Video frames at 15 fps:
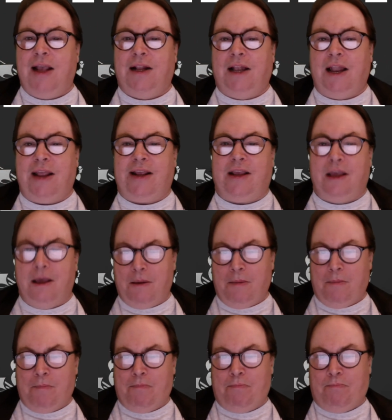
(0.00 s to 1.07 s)
Click
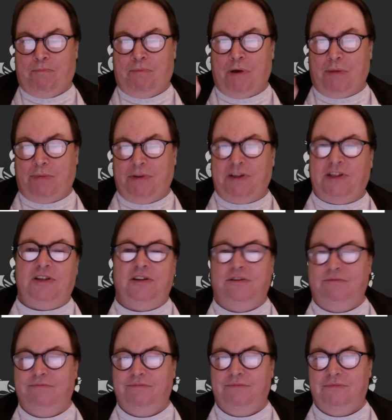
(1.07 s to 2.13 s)
publish,
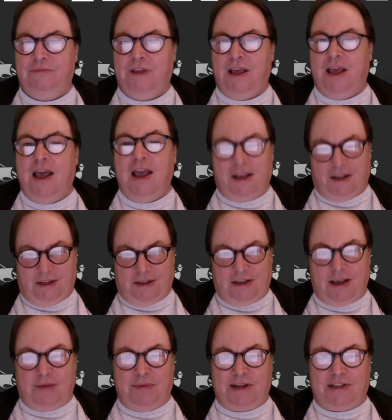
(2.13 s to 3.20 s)

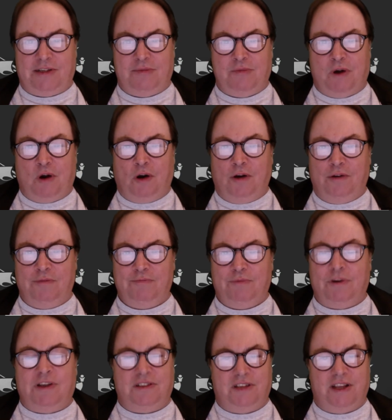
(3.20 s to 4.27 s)
come back tomorrow. We
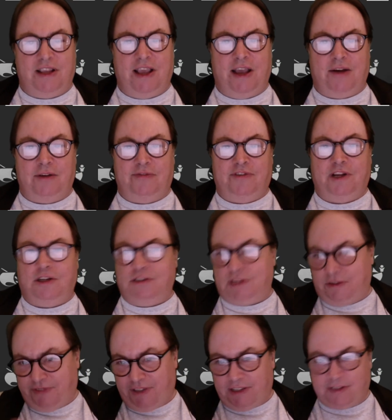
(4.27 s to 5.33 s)
can see how you've done.
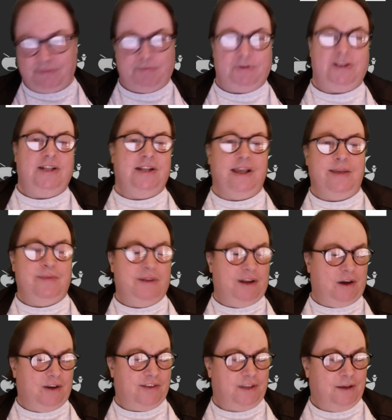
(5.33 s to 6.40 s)
Don't forget to put your name in
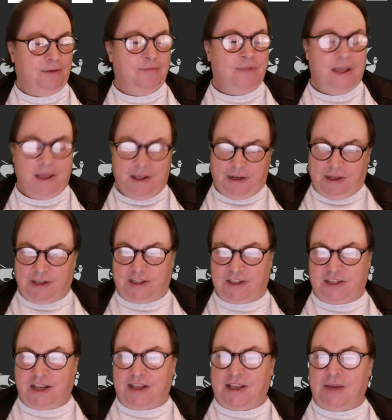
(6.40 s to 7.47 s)
either. Like I
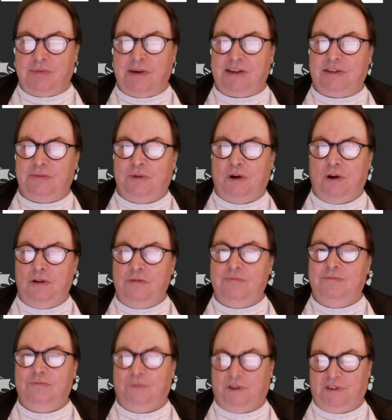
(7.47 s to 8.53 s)
say, come back tomorrow.
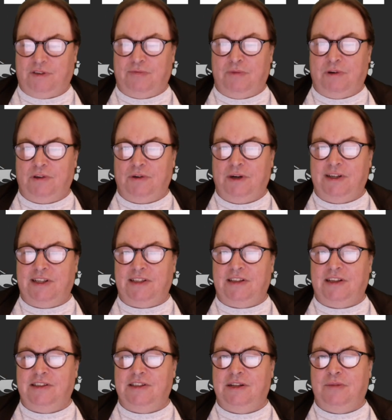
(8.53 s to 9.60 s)
Once I've moderated
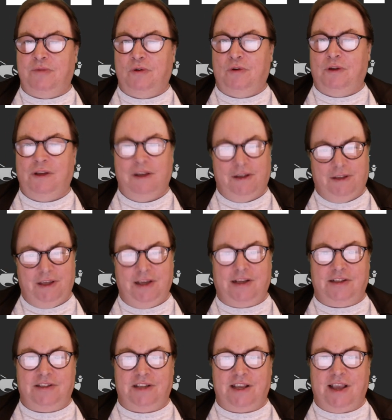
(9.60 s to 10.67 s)
things in the morning, you
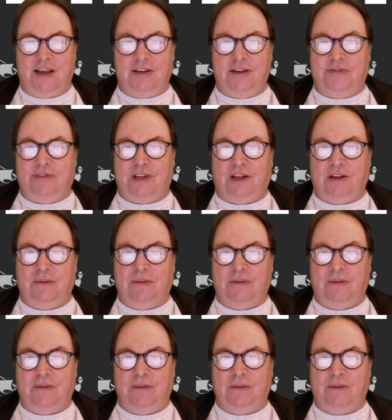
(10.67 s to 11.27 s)
can see how you've done.